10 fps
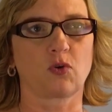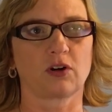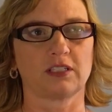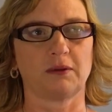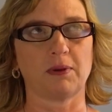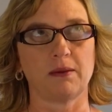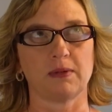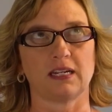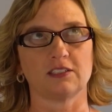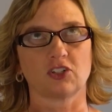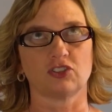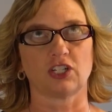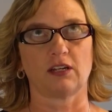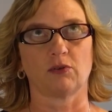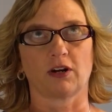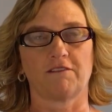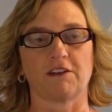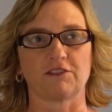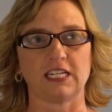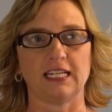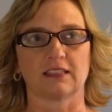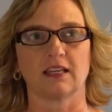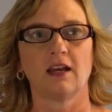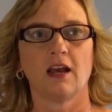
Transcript: quarterly payment until January 15th.